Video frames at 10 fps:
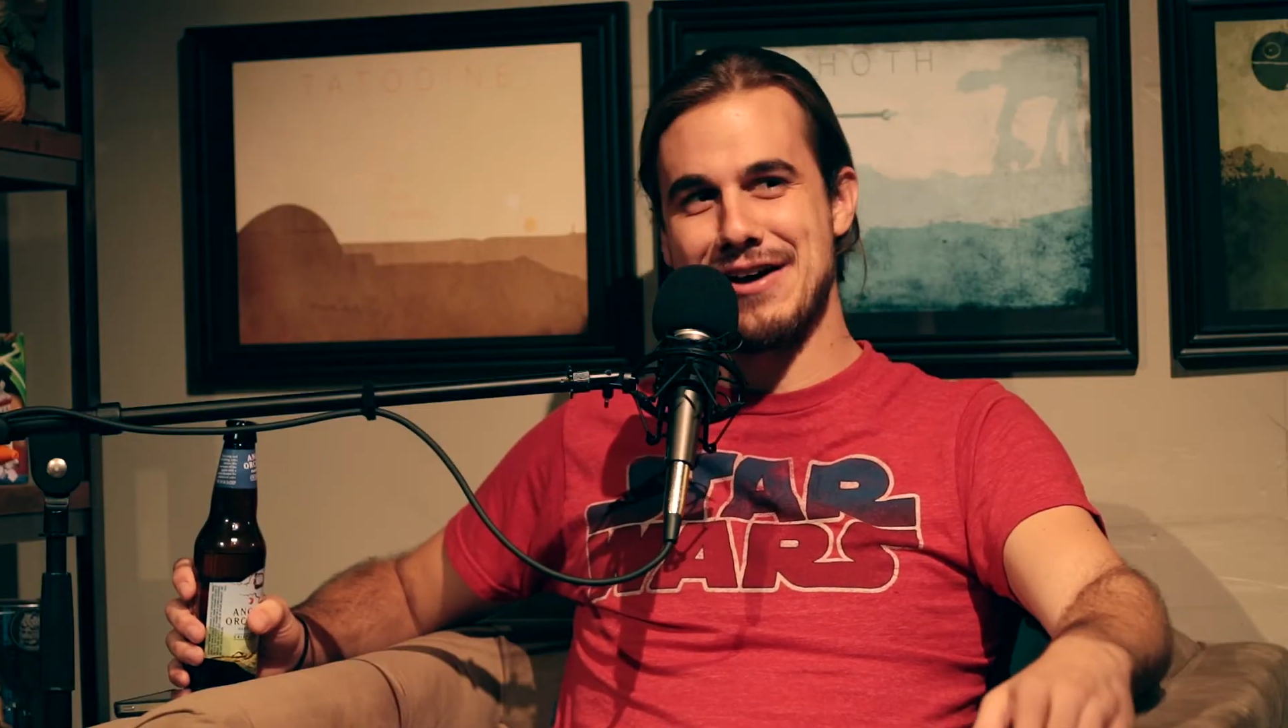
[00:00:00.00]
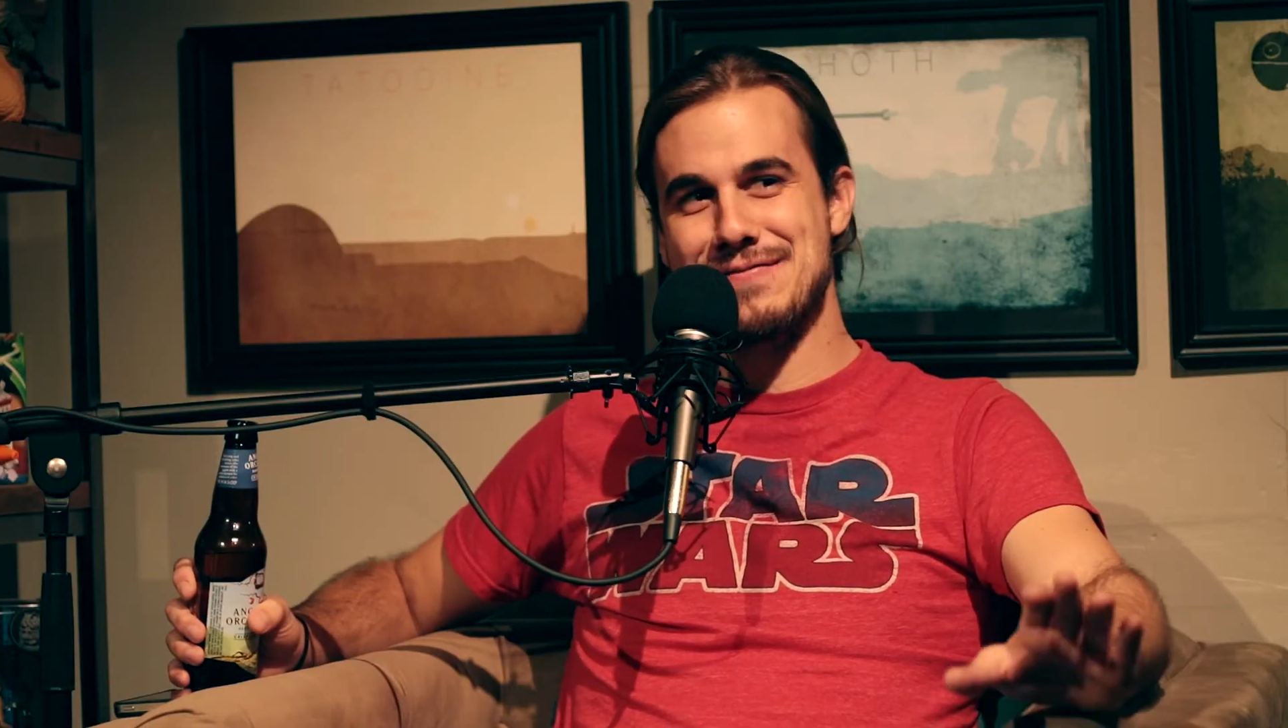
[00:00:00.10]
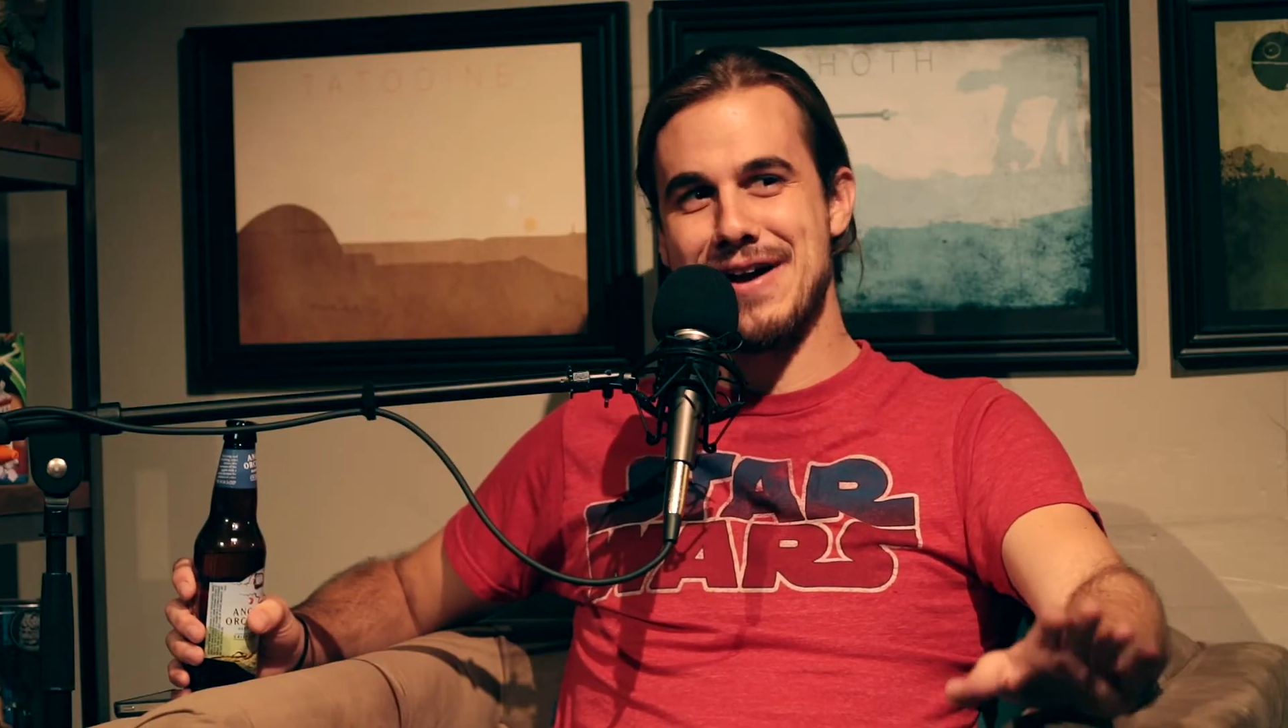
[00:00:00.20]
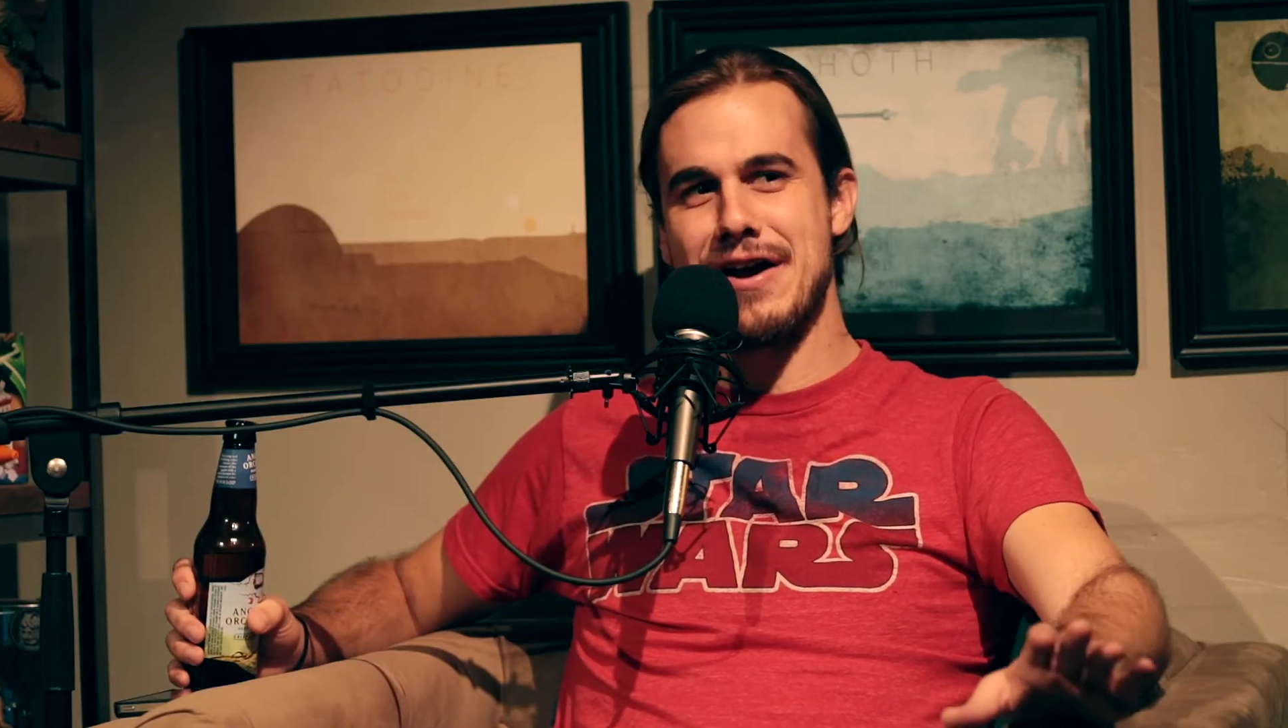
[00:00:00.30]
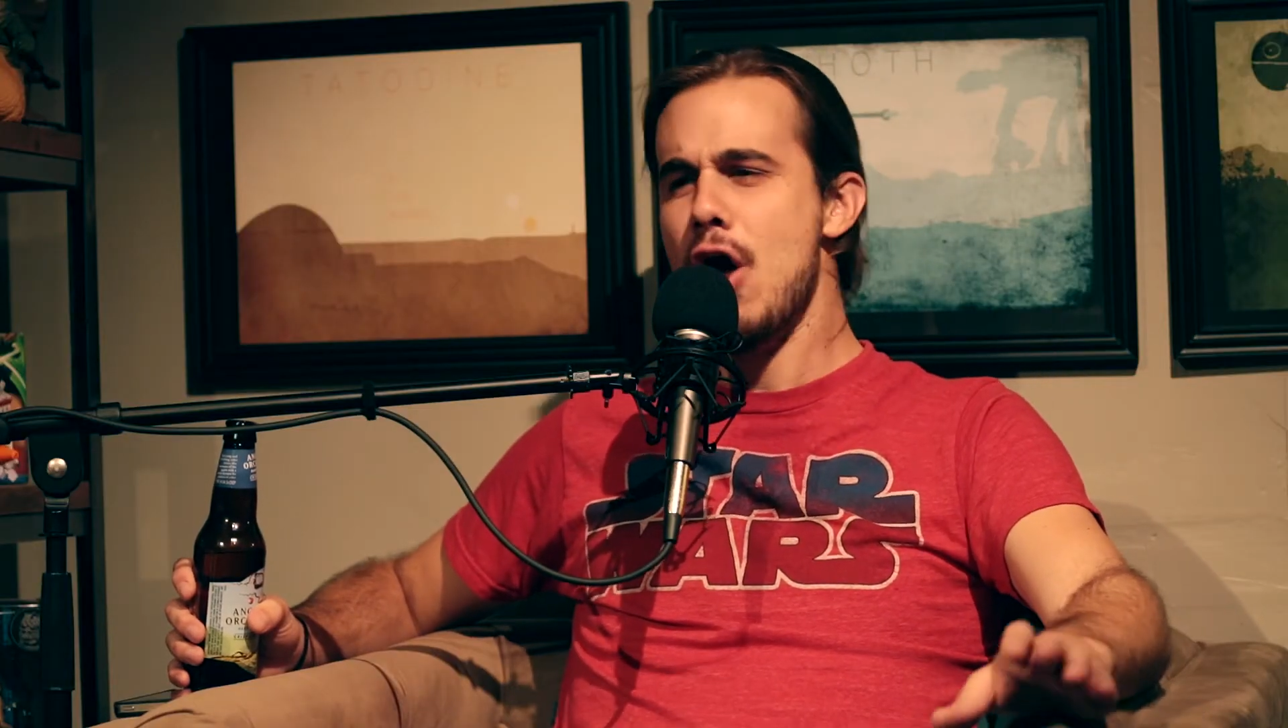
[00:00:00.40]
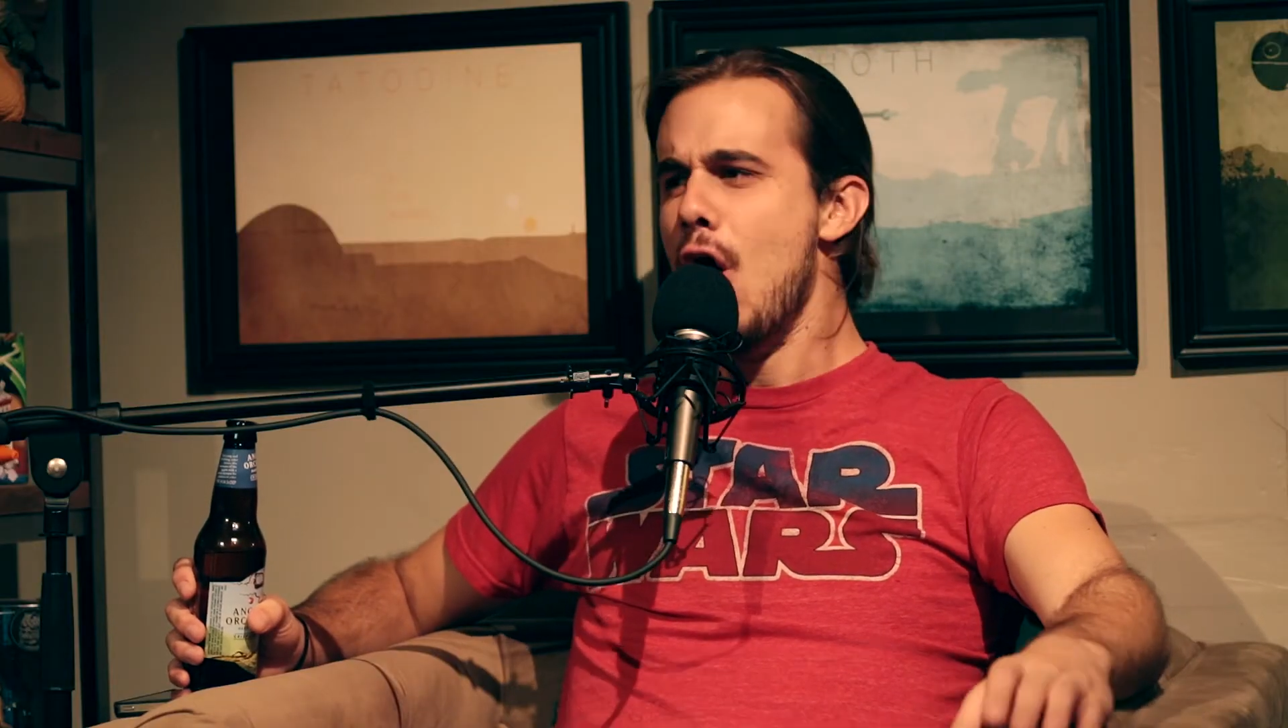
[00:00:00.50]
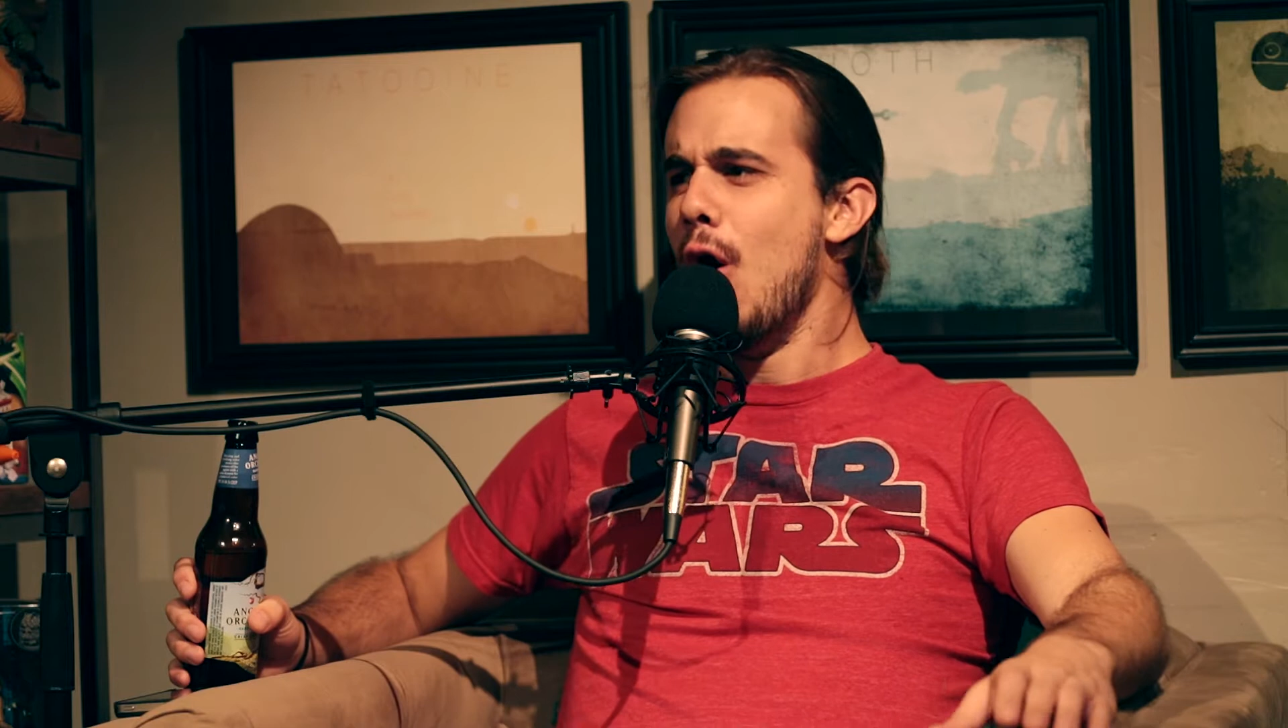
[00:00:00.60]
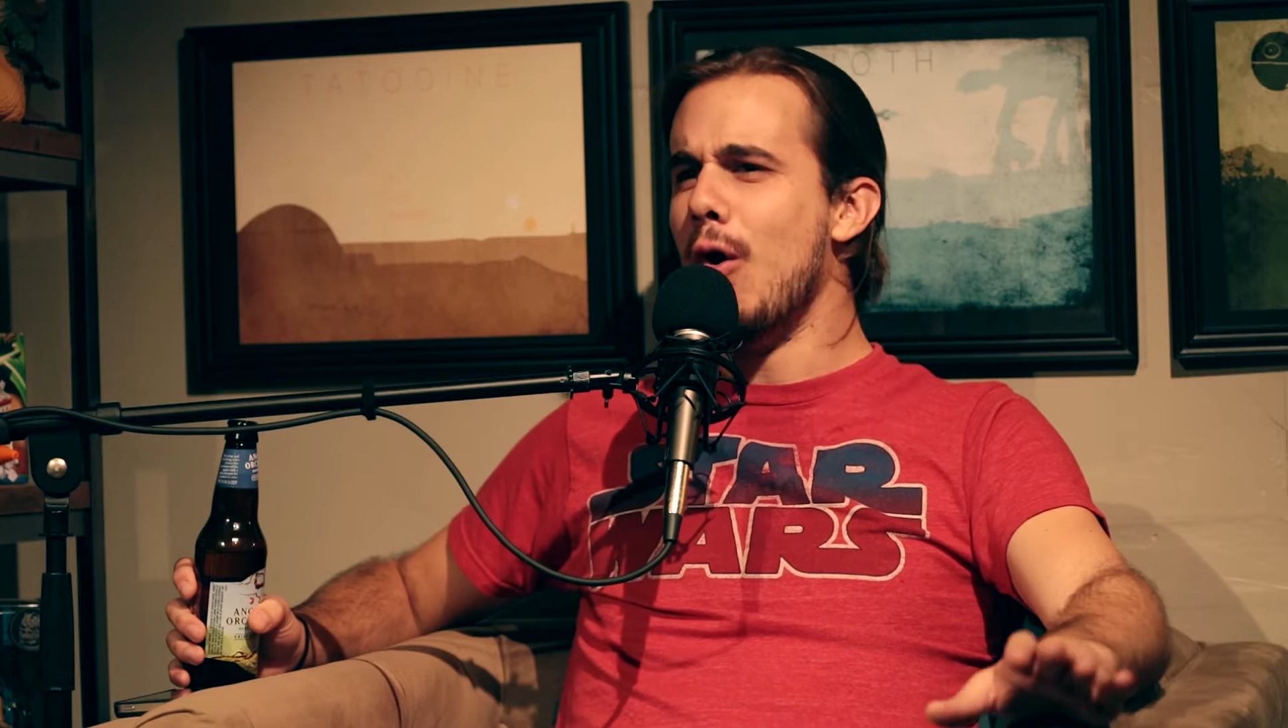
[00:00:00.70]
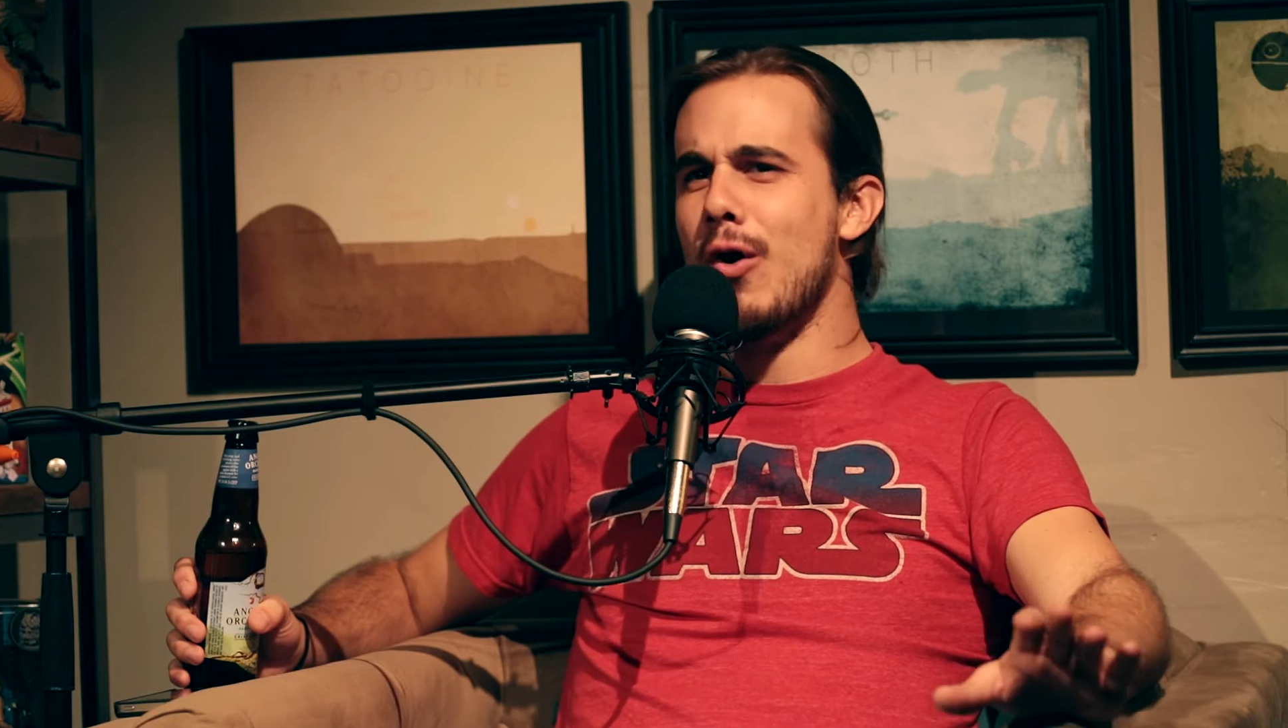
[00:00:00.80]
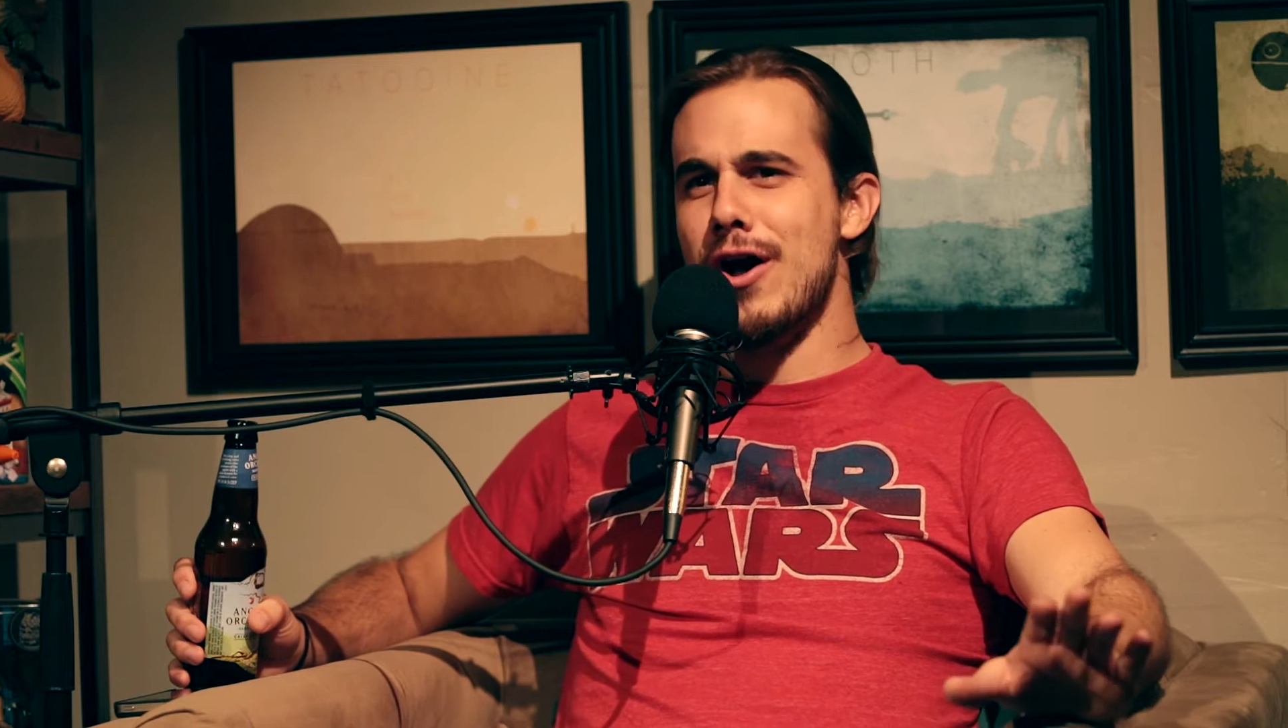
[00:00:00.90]
a very,
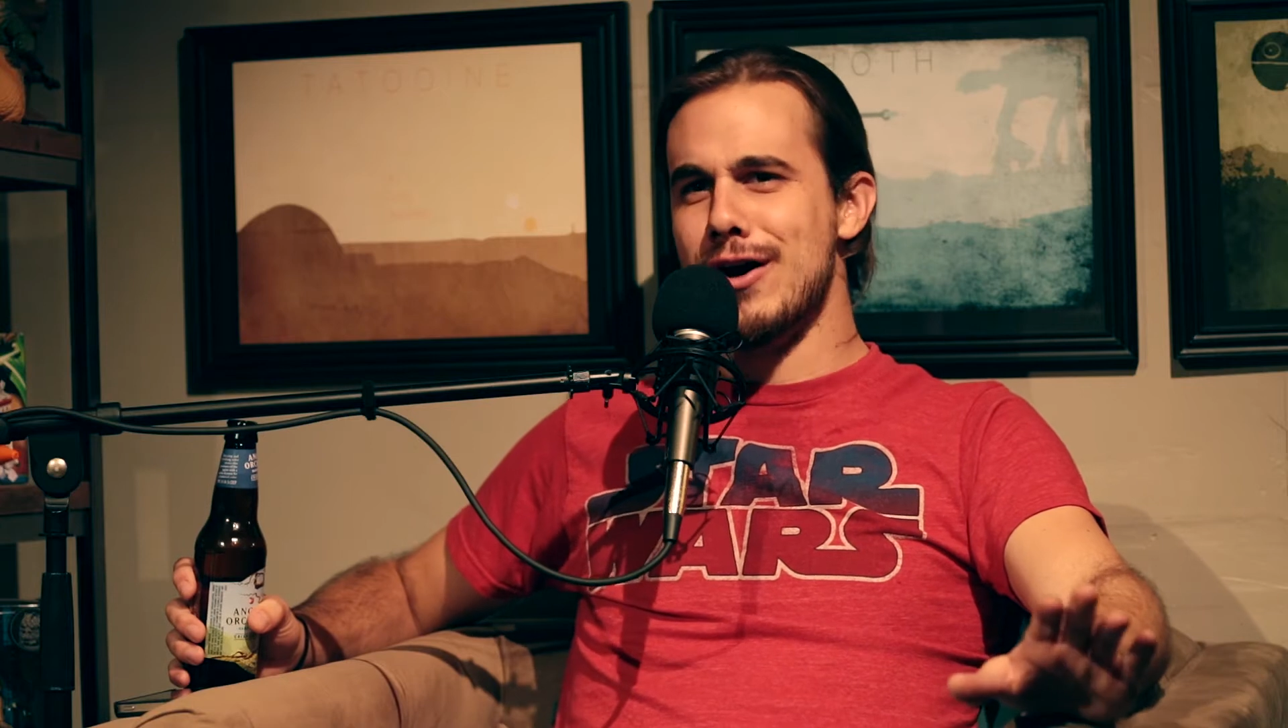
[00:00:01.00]
or